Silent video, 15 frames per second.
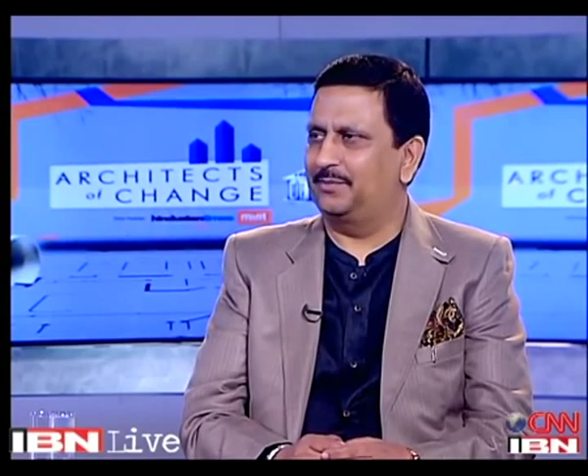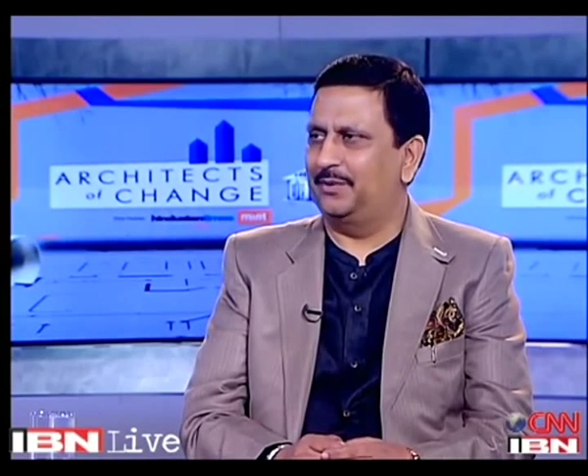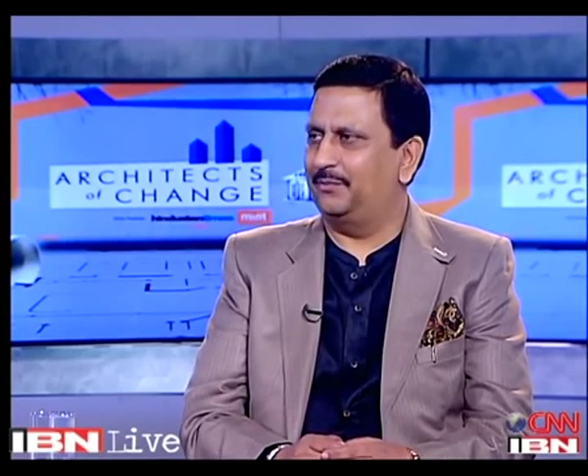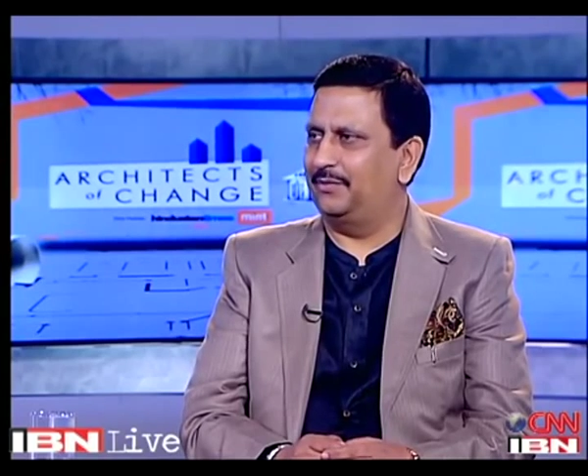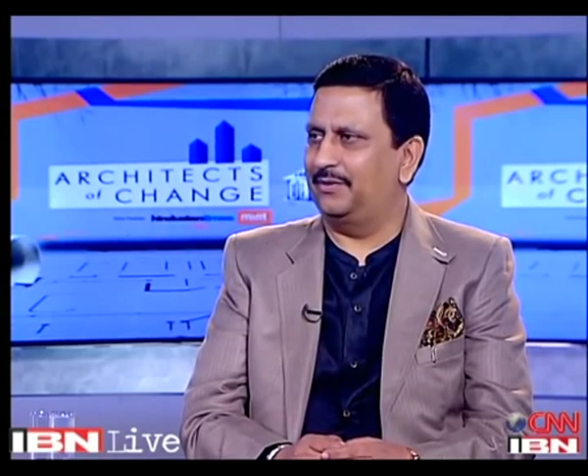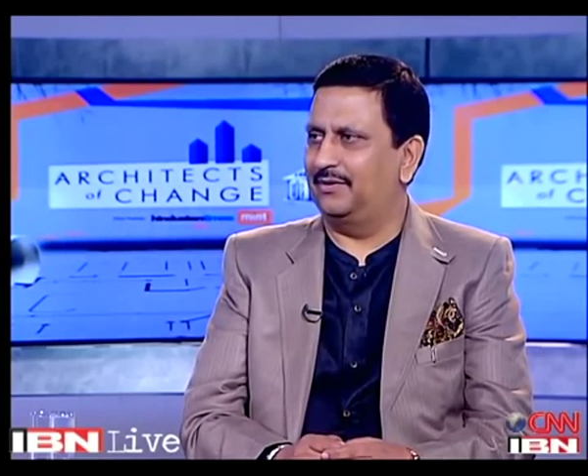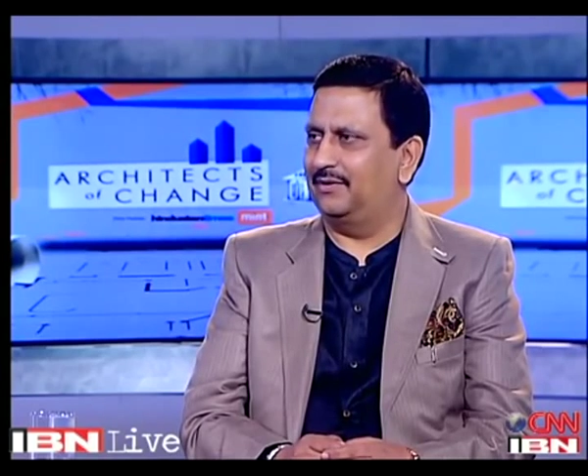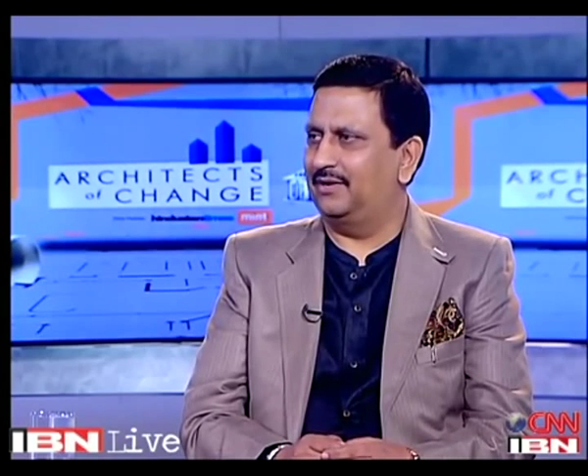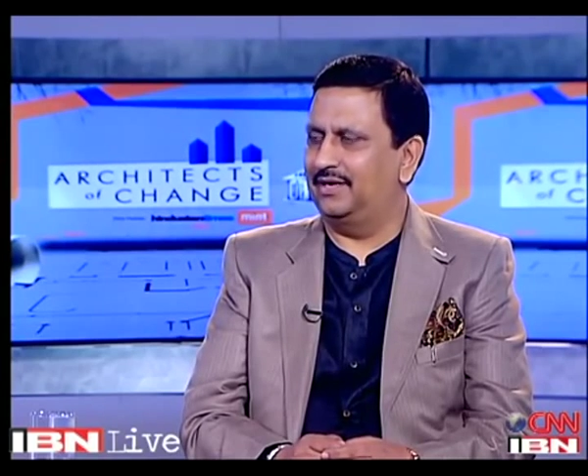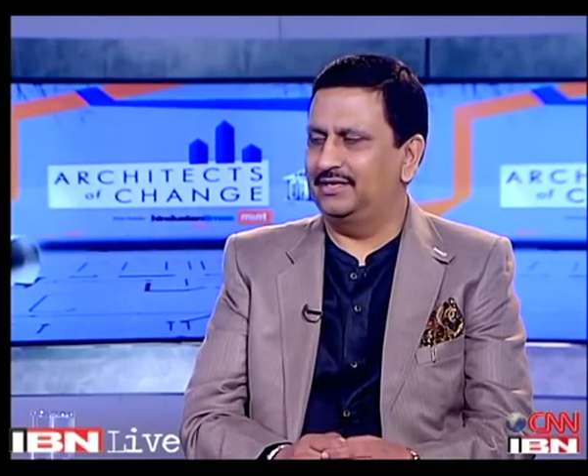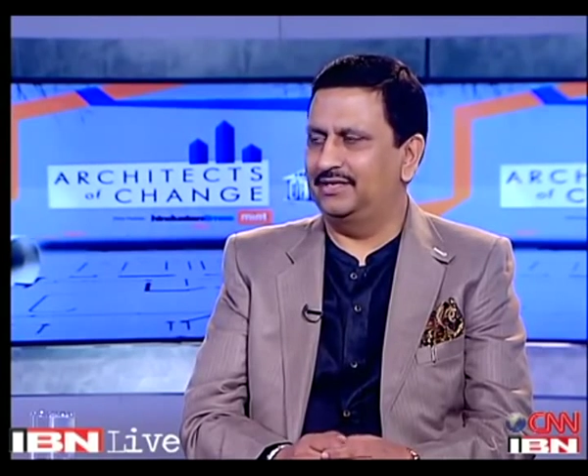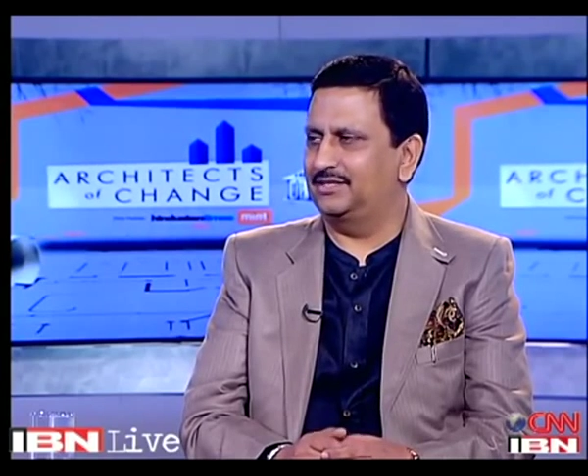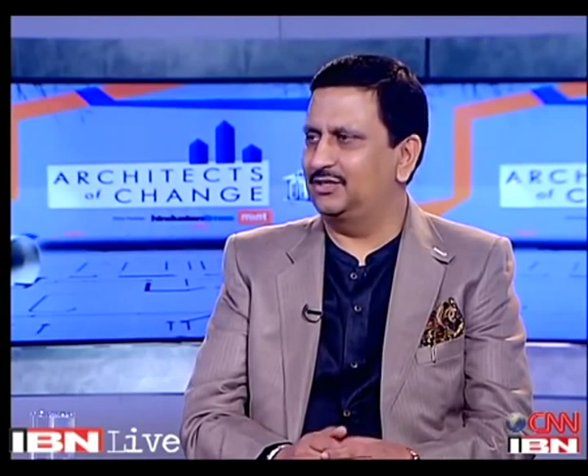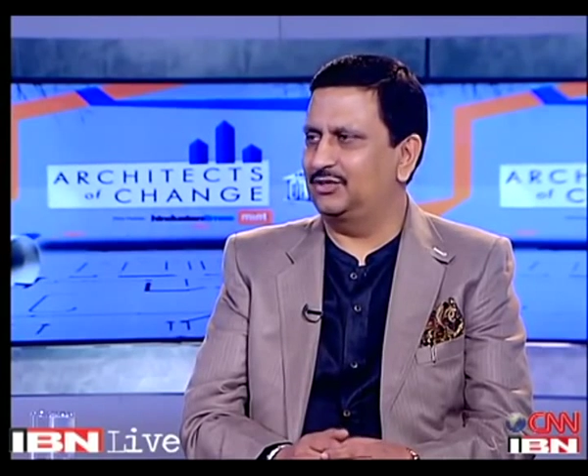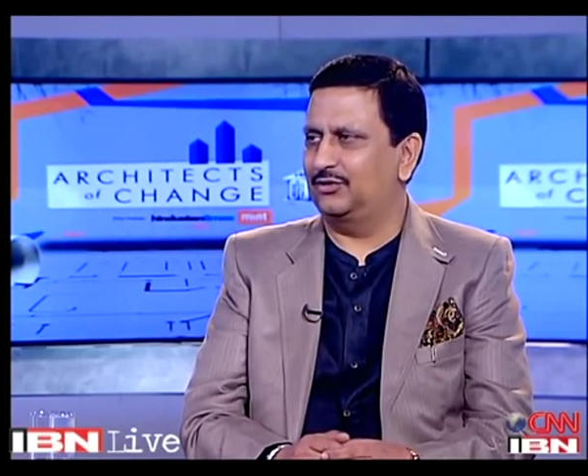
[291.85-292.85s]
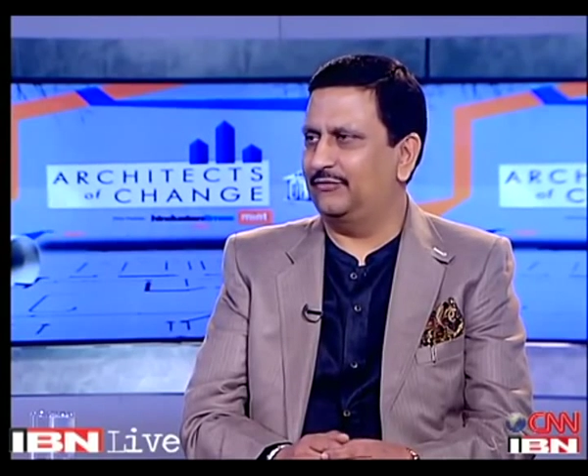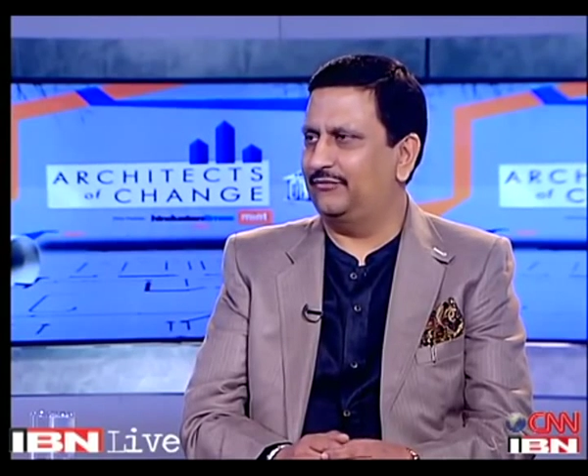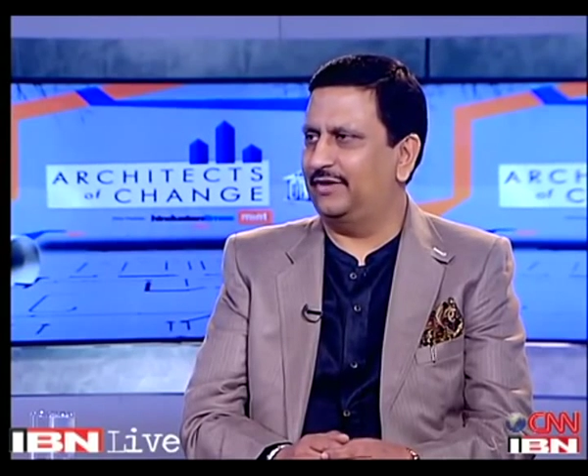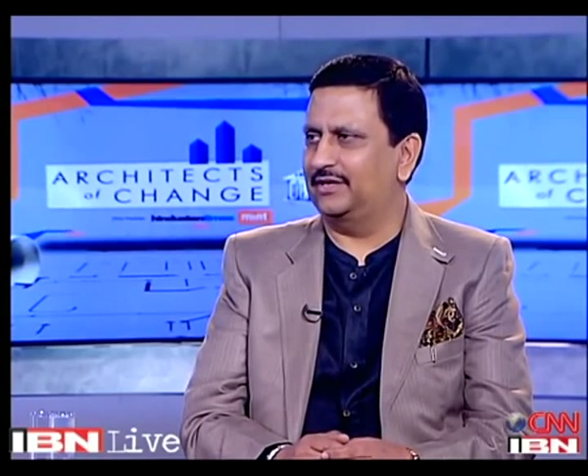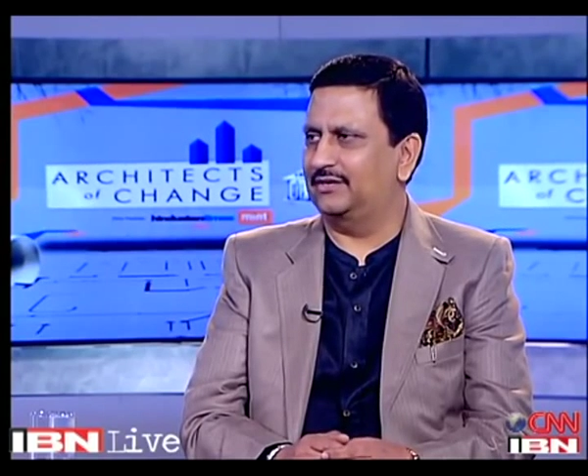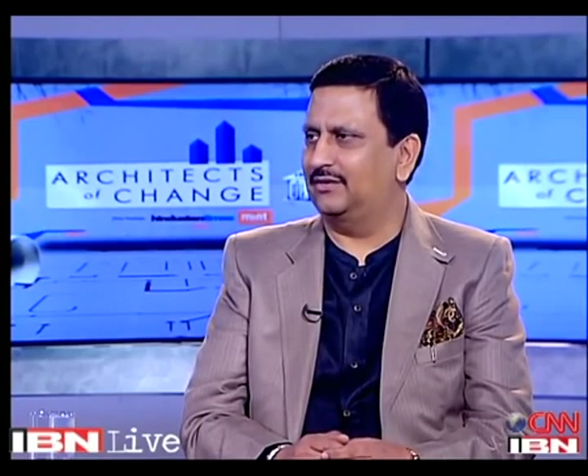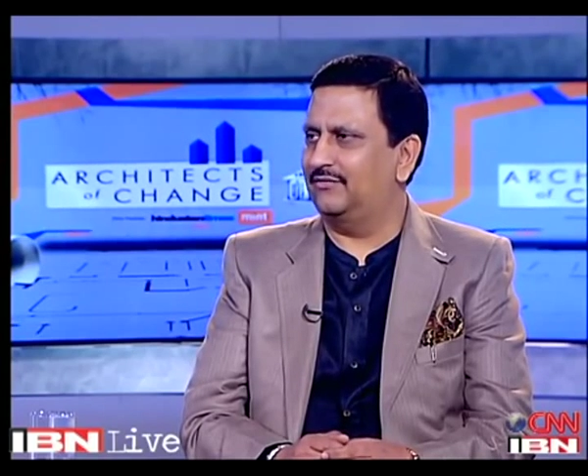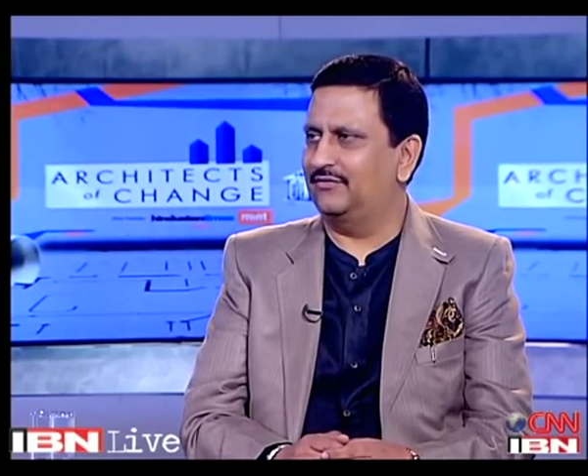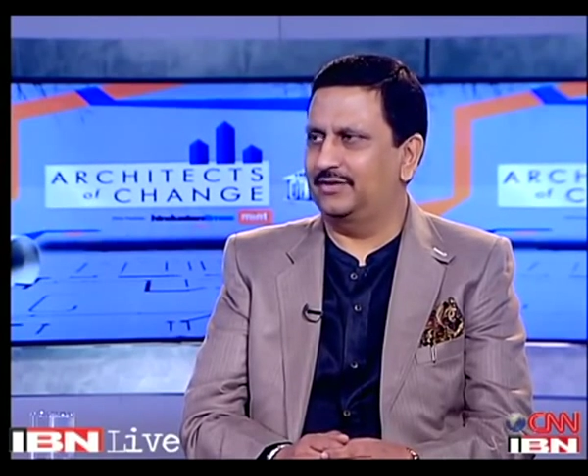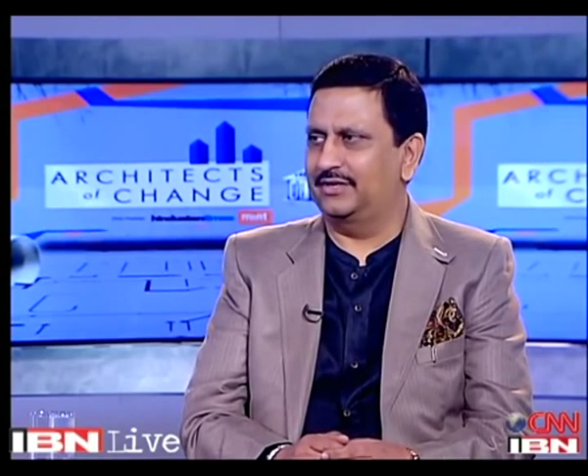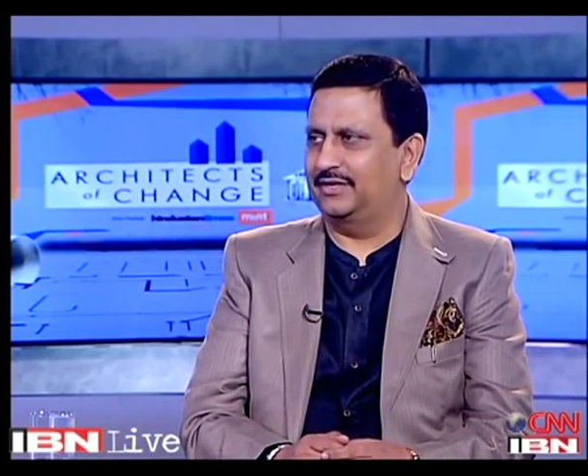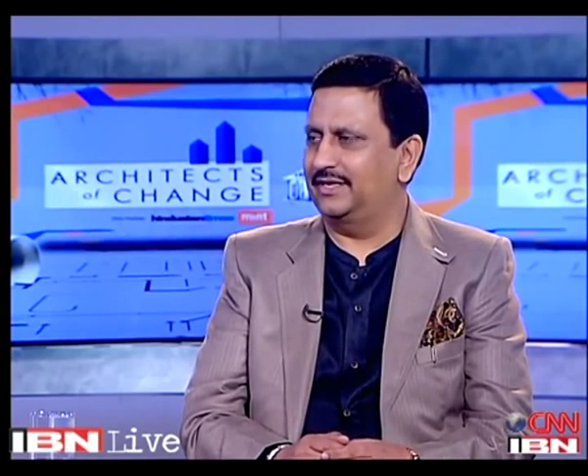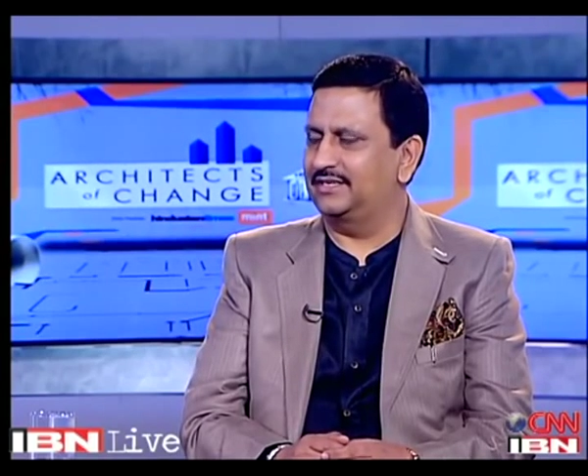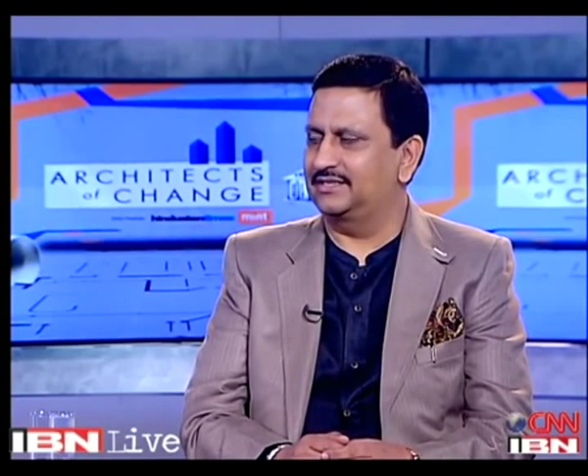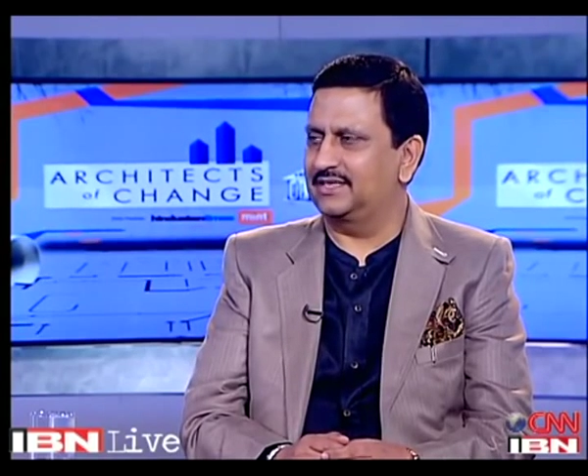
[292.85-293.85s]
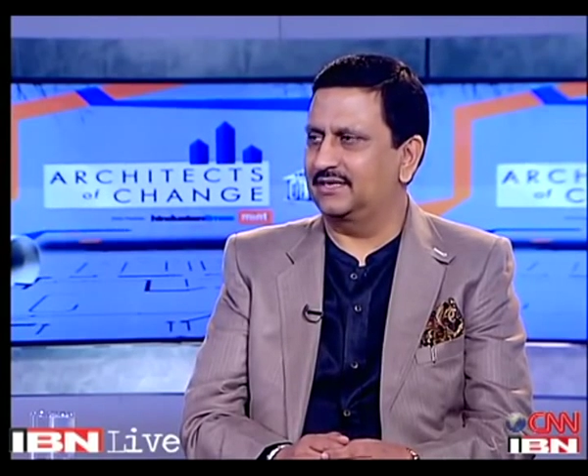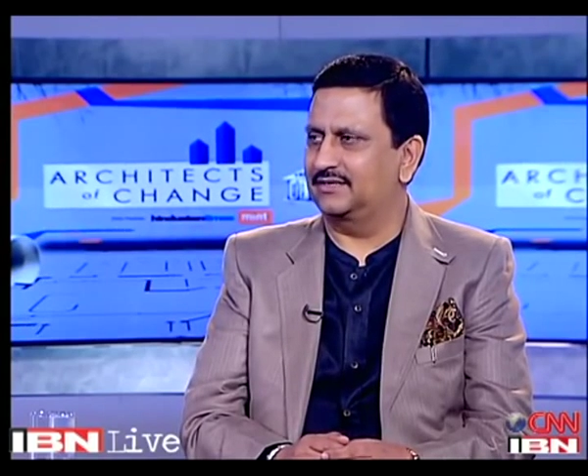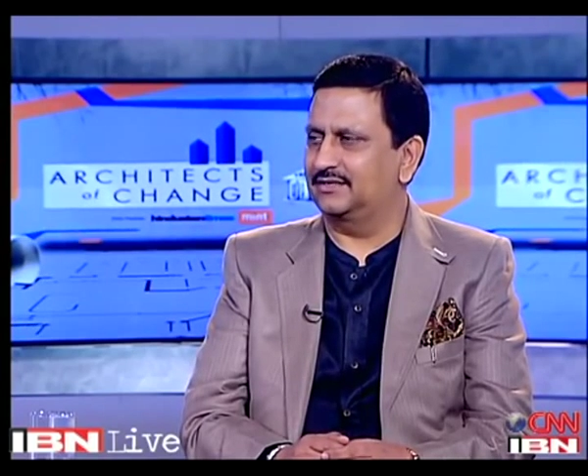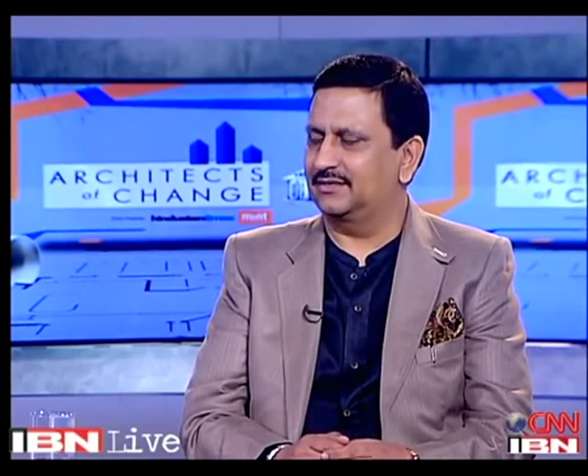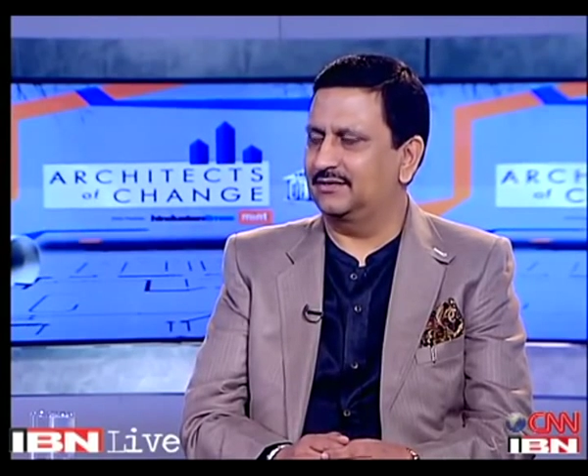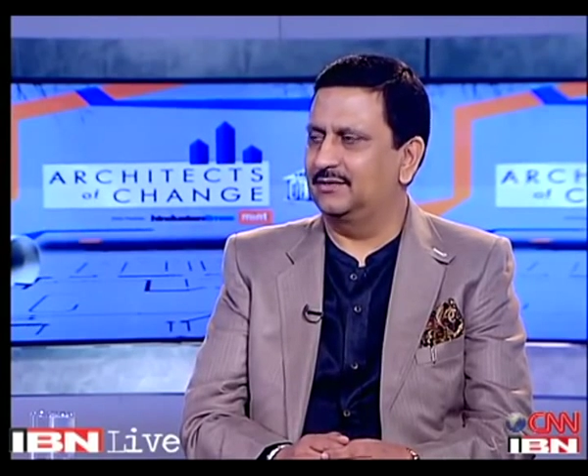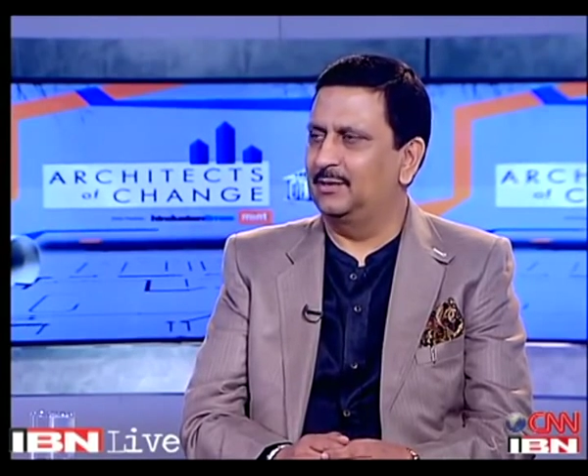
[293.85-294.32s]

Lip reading: people and does not affect our real sector,